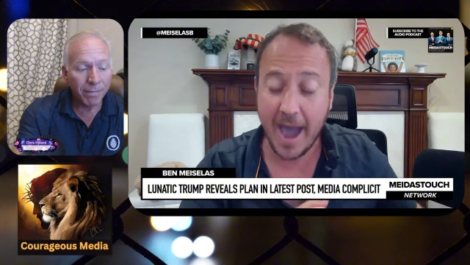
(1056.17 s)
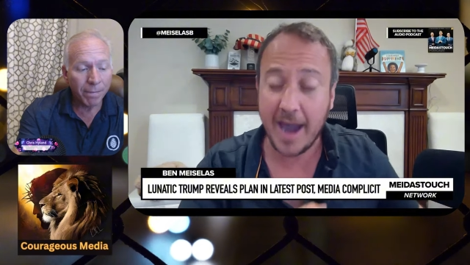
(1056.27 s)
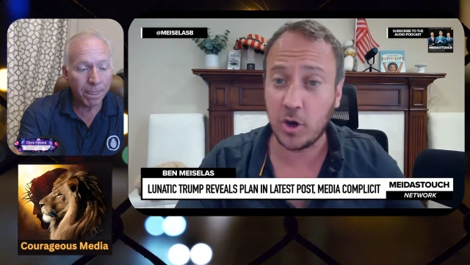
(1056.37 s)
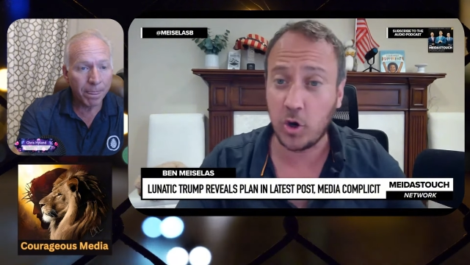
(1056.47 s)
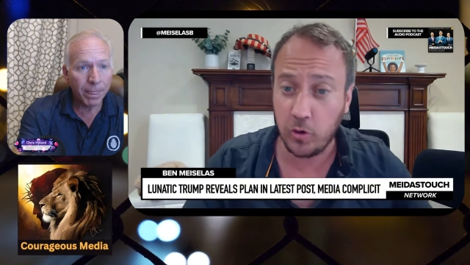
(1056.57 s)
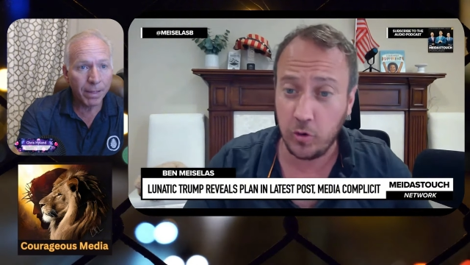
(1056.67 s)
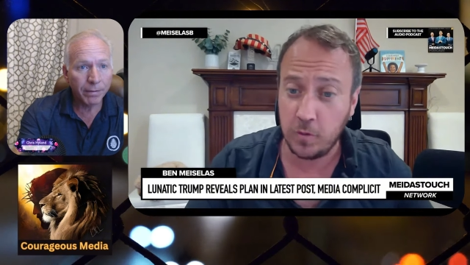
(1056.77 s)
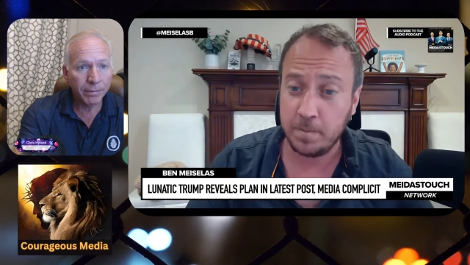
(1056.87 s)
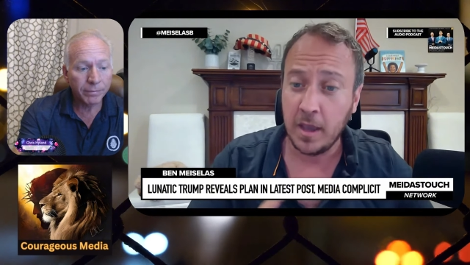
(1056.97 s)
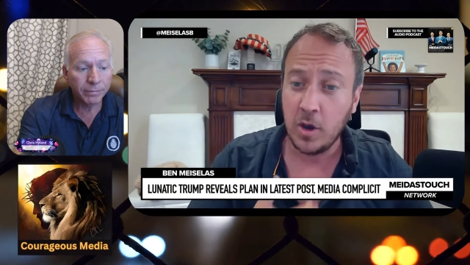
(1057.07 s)
Speaker 1: MAGA
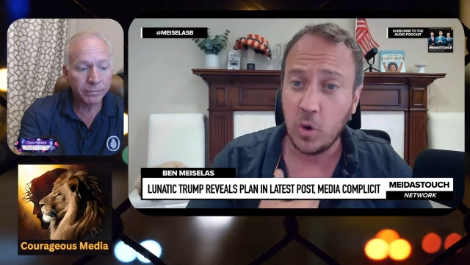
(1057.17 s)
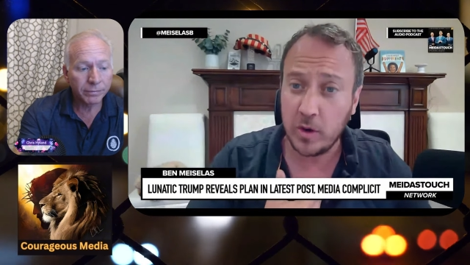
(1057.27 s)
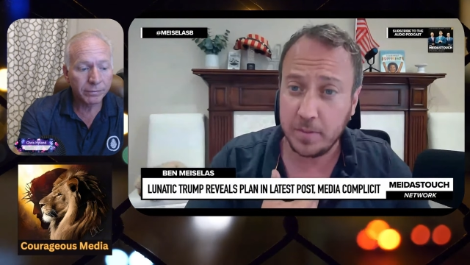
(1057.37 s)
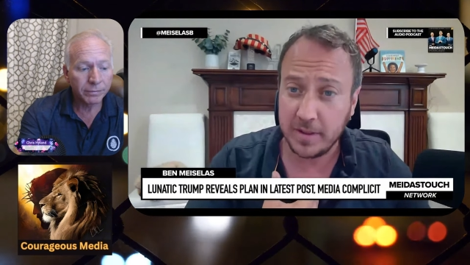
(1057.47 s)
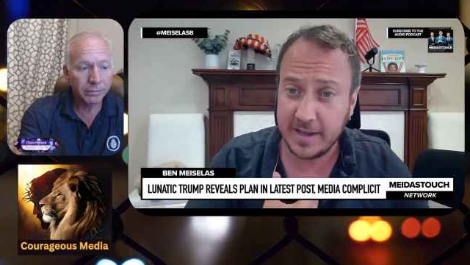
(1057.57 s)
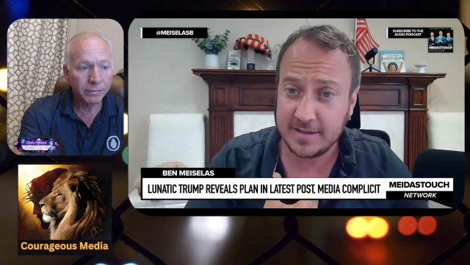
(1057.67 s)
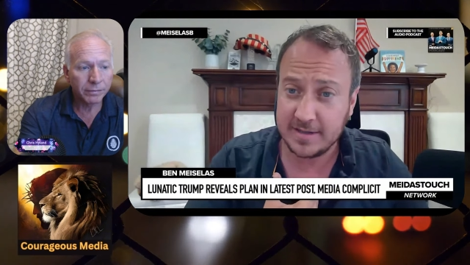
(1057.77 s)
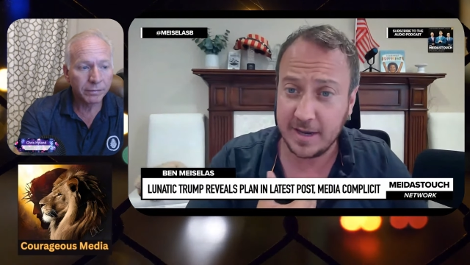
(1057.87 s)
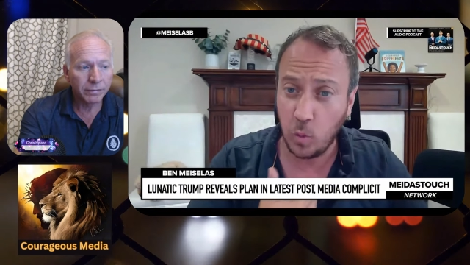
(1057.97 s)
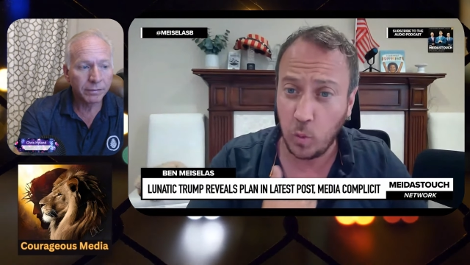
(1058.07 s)
crew
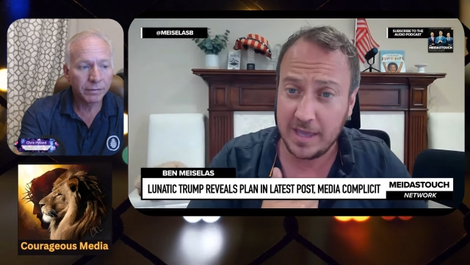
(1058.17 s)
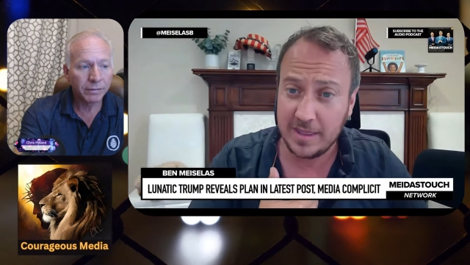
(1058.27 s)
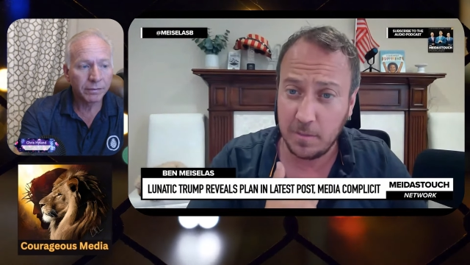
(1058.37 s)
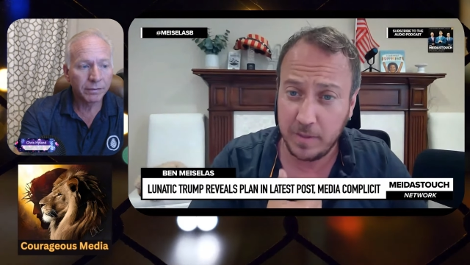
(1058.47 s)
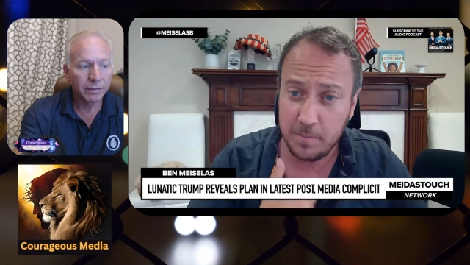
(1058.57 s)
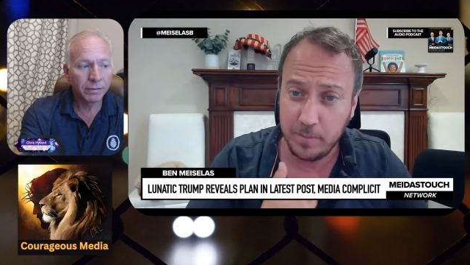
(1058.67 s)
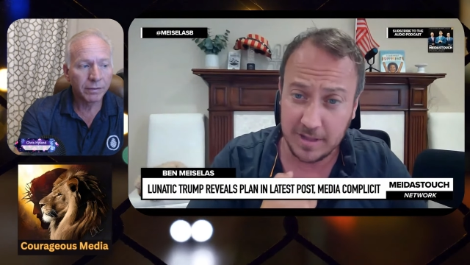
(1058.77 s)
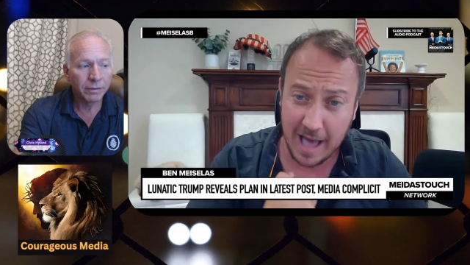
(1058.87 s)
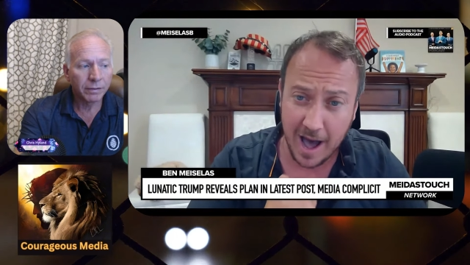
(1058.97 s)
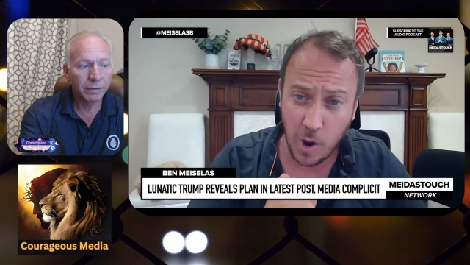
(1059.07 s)
replacing we the
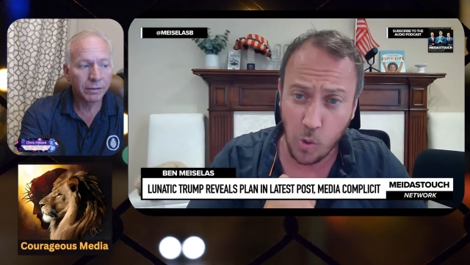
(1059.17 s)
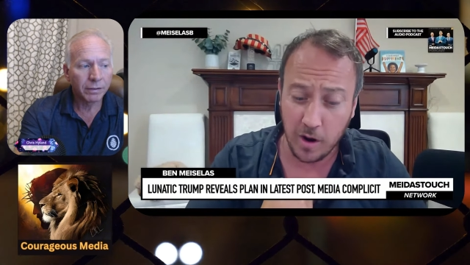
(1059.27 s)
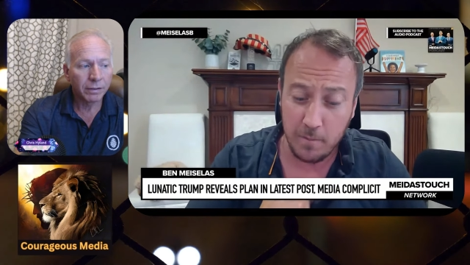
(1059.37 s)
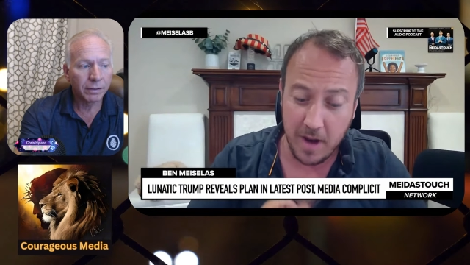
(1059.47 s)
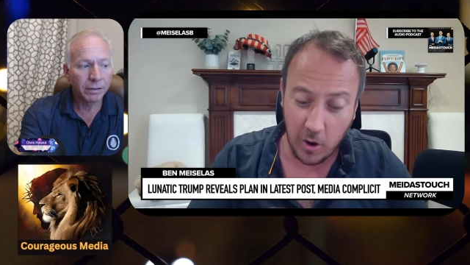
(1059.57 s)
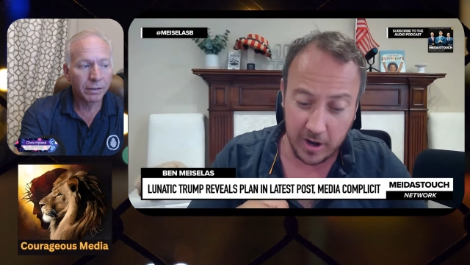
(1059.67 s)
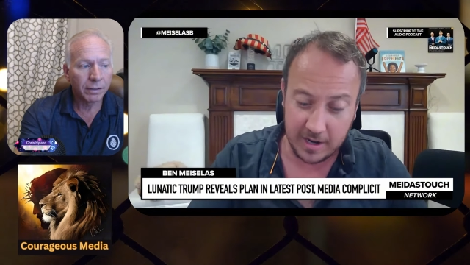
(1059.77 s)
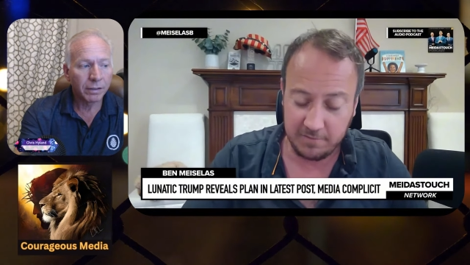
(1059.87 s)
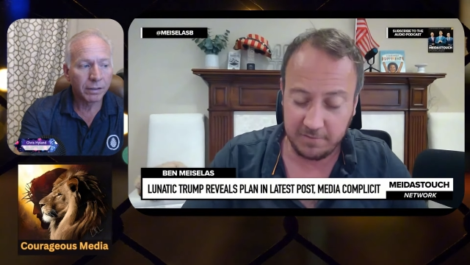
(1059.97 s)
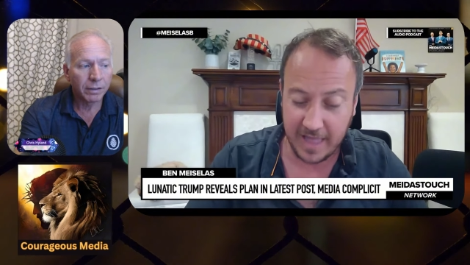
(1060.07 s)
people, our
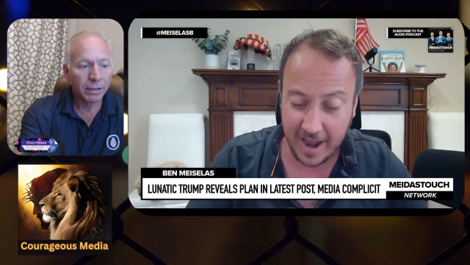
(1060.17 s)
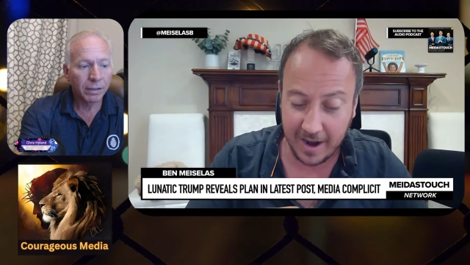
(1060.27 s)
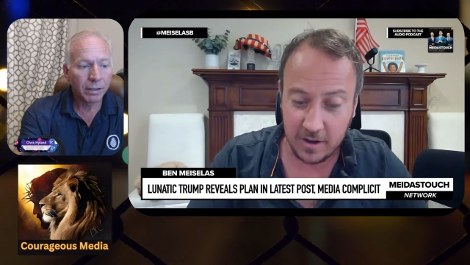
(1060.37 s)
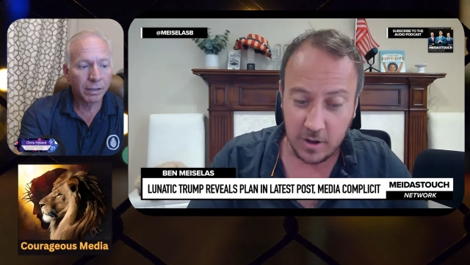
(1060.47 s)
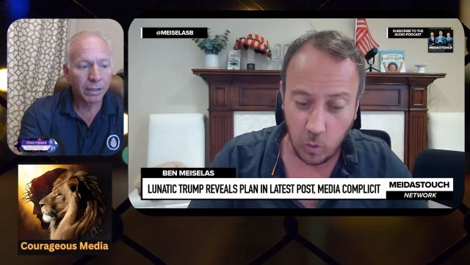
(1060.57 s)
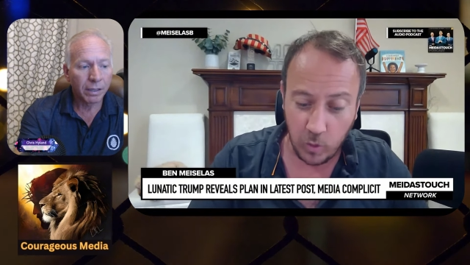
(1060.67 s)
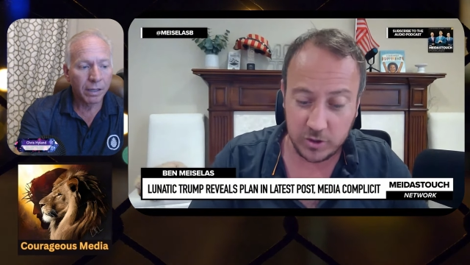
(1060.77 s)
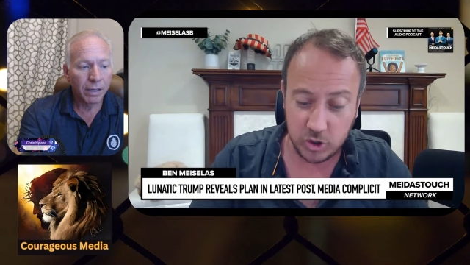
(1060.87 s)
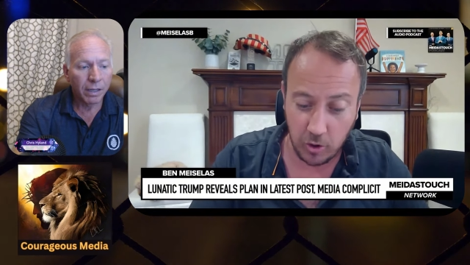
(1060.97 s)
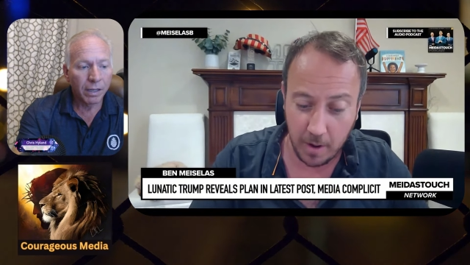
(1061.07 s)
American flag,
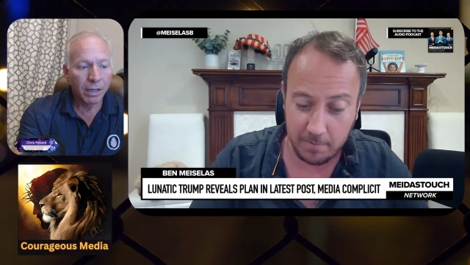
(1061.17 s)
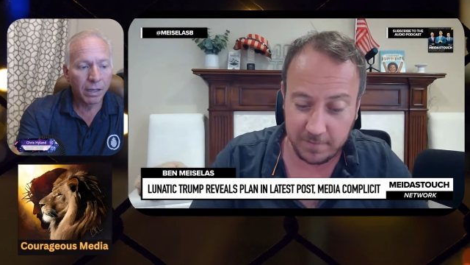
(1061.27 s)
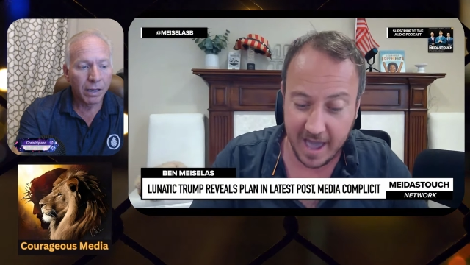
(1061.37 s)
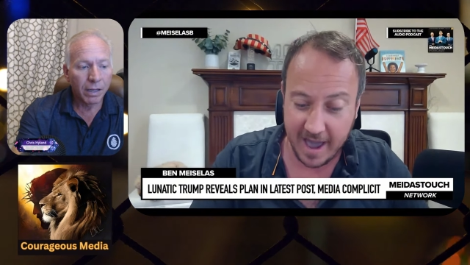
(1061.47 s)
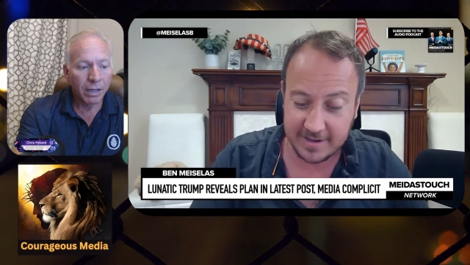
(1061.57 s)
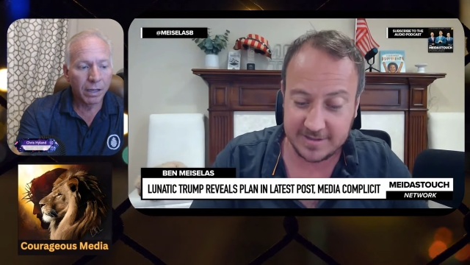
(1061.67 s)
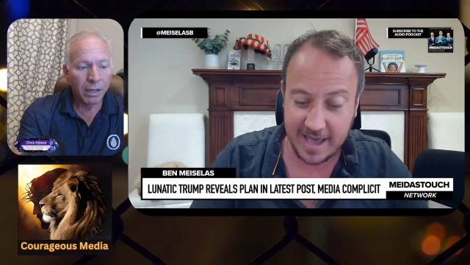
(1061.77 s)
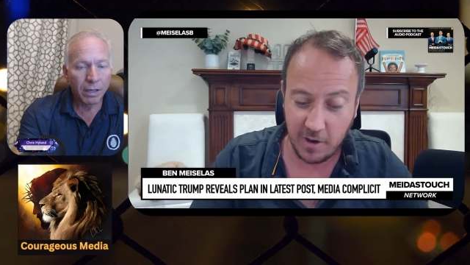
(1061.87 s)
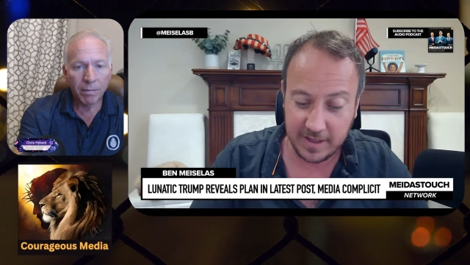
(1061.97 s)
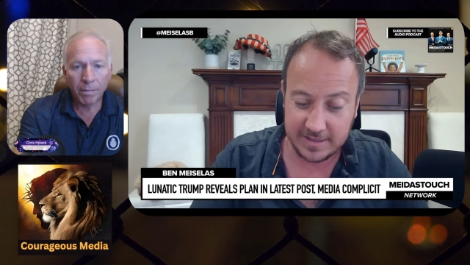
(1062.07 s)
with Trump flags
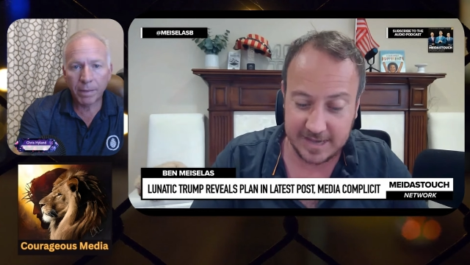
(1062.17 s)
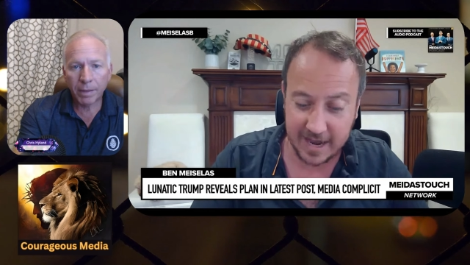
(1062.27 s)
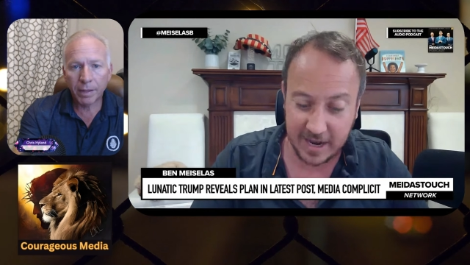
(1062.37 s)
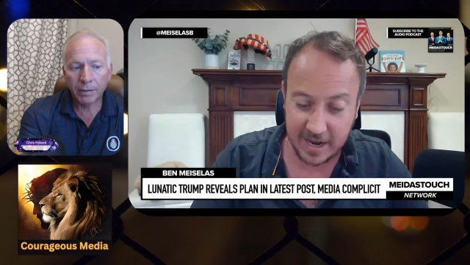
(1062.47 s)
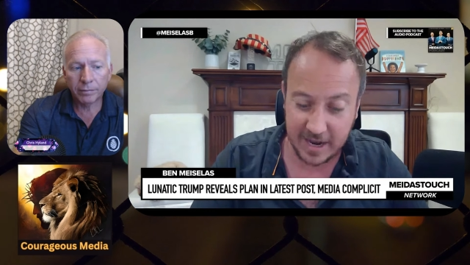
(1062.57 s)
now that say